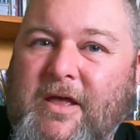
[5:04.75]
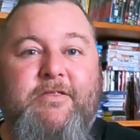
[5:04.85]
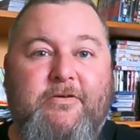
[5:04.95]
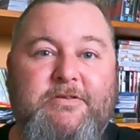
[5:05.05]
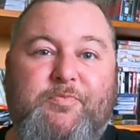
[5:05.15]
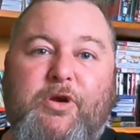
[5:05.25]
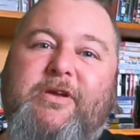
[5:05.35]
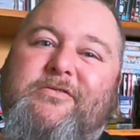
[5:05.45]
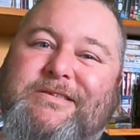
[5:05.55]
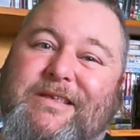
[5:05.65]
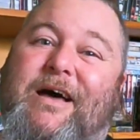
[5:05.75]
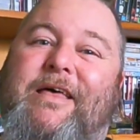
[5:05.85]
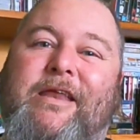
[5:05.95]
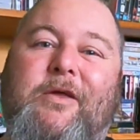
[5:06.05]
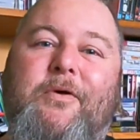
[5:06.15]
So that was a pretty good
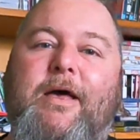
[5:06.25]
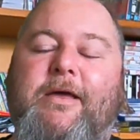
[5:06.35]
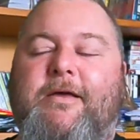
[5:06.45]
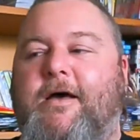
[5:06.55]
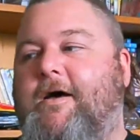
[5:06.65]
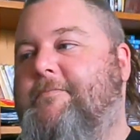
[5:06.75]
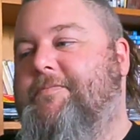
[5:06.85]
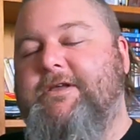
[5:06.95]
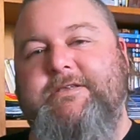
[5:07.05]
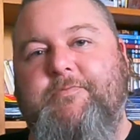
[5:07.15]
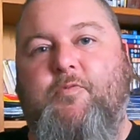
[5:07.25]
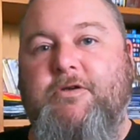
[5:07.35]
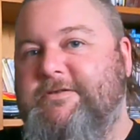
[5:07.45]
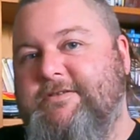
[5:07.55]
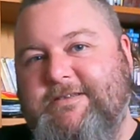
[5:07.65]
start anyway. The tip
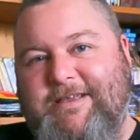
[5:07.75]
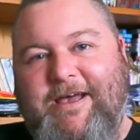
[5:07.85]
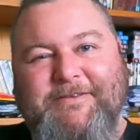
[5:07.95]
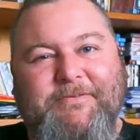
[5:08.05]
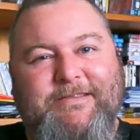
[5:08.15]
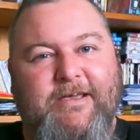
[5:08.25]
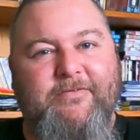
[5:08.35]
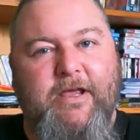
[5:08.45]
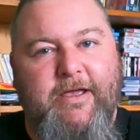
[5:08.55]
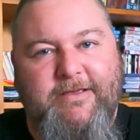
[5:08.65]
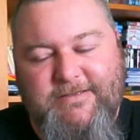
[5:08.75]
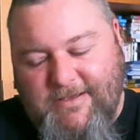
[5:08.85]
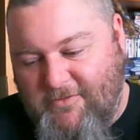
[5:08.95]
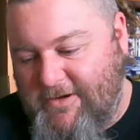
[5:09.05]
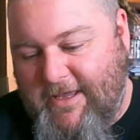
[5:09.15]
wasn't stacked with DVDs
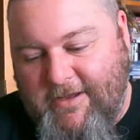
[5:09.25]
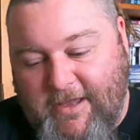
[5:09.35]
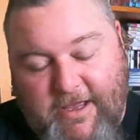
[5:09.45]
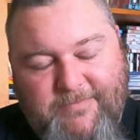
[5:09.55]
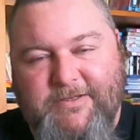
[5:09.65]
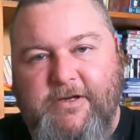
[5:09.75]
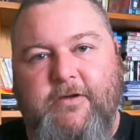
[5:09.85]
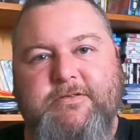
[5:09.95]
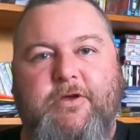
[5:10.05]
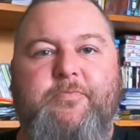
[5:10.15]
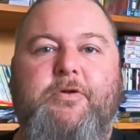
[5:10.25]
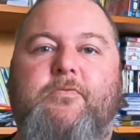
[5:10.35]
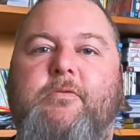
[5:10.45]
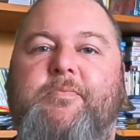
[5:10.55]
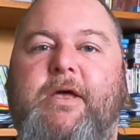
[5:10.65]
and games like I was hoping
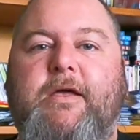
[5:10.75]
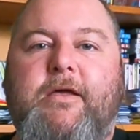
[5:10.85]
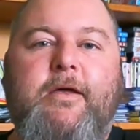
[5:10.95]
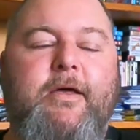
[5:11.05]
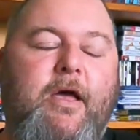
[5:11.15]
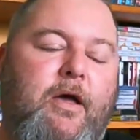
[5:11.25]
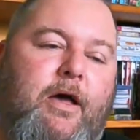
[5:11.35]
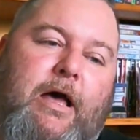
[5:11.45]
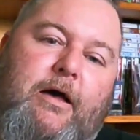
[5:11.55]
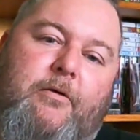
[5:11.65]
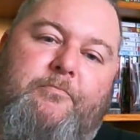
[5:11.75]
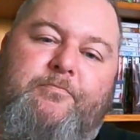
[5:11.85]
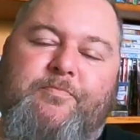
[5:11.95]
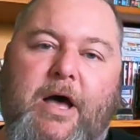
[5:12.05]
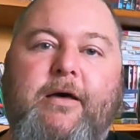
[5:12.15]
it would be,
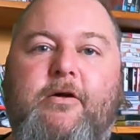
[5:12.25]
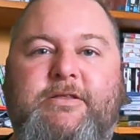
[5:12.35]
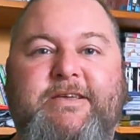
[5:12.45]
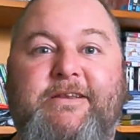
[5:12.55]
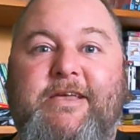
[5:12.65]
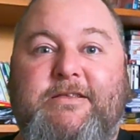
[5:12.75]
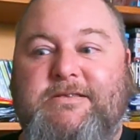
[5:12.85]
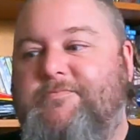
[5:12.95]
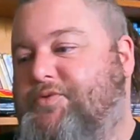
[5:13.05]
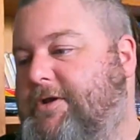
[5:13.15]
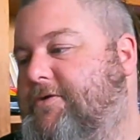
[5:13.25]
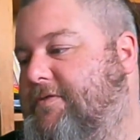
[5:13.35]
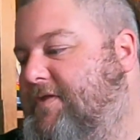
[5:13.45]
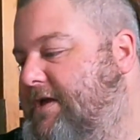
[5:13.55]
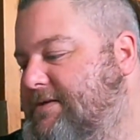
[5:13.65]
but I did get some pretty
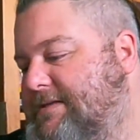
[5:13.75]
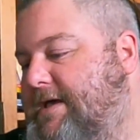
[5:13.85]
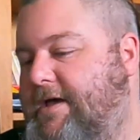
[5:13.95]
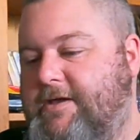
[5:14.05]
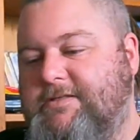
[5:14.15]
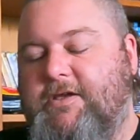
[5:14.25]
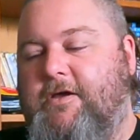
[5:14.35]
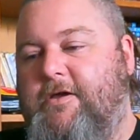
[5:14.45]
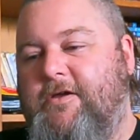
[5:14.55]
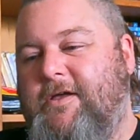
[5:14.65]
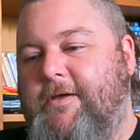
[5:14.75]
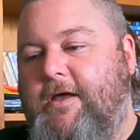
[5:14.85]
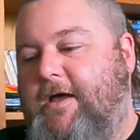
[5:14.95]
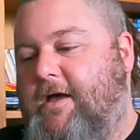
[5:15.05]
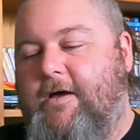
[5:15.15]
good things there, so
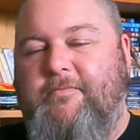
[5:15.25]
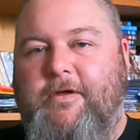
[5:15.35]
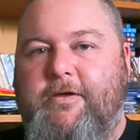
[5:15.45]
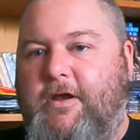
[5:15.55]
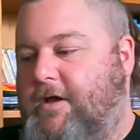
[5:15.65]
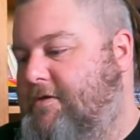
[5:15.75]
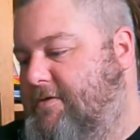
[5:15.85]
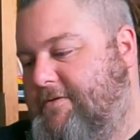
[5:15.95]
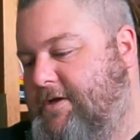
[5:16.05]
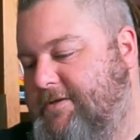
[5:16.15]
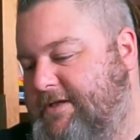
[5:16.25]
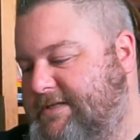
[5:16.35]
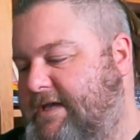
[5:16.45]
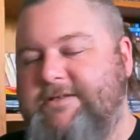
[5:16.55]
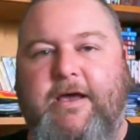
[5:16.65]
you know,
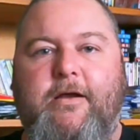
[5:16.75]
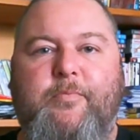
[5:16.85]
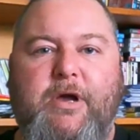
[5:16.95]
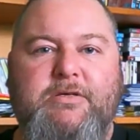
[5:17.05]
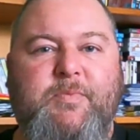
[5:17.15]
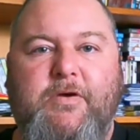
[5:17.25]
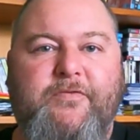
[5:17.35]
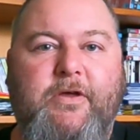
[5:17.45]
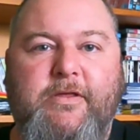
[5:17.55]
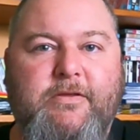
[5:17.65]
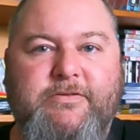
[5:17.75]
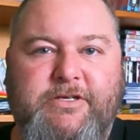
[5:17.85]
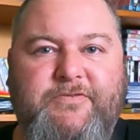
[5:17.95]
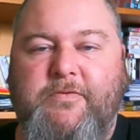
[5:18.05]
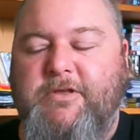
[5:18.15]
it's easy $100 profit
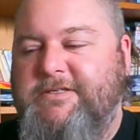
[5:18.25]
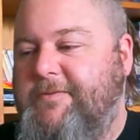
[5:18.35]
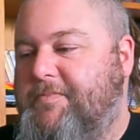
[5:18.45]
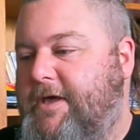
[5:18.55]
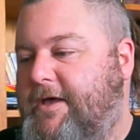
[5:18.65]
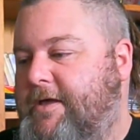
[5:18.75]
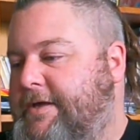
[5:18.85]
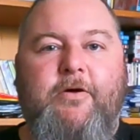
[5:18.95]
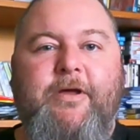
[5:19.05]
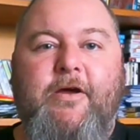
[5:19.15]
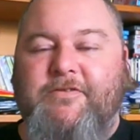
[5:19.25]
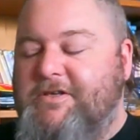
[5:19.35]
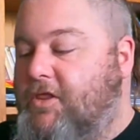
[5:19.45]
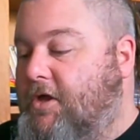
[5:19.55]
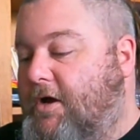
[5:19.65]
just from the tip there. Then I went over
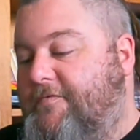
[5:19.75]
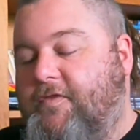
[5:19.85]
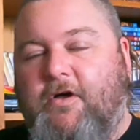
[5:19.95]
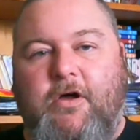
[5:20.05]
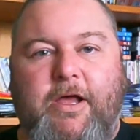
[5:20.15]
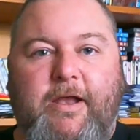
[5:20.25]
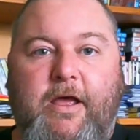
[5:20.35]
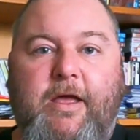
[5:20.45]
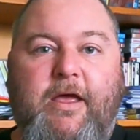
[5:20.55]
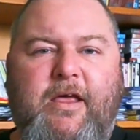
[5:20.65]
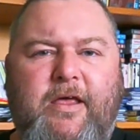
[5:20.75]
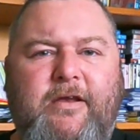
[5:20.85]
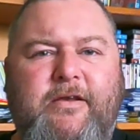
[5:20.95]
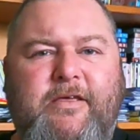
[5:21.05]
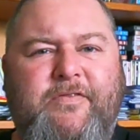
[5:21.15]
to Lifeline,
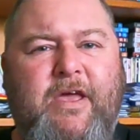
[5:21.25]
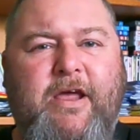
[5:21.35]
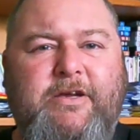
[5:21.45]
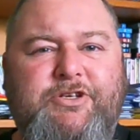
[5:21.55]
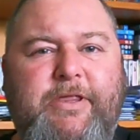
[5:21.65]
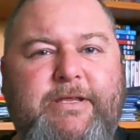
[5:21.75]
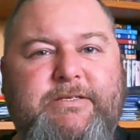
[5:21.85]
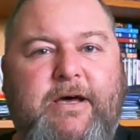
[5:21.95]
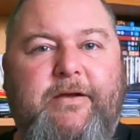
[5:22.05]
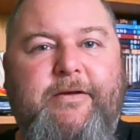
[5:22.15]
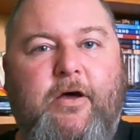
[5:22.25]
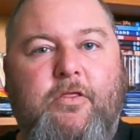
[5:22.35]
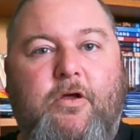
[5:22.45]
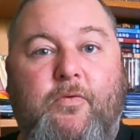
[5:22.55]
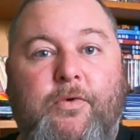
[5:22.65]
and they'd actually done a
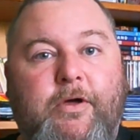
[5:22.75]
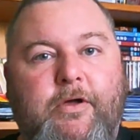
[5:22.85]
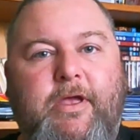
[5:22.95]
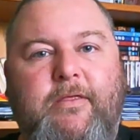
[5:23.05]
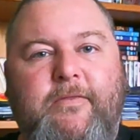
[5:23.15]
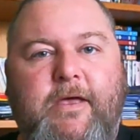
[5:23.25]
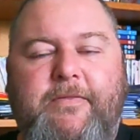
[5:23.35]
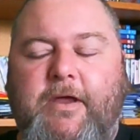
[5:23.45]
lot of work in there.